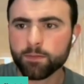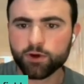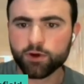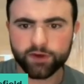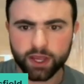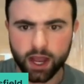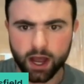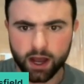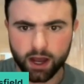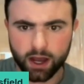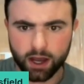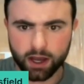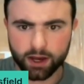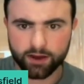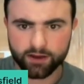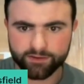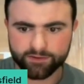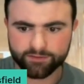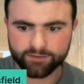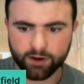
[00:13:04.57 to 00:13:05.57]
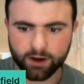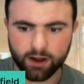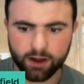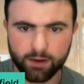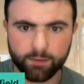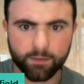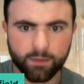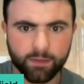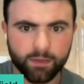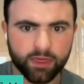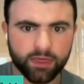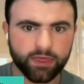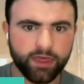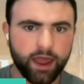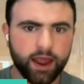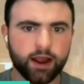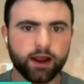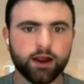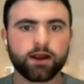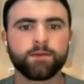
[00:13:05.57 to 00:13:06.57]
Moving on from
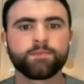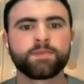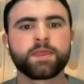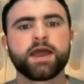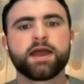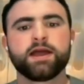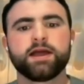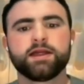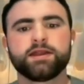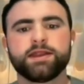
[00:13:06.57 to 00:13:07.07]
there,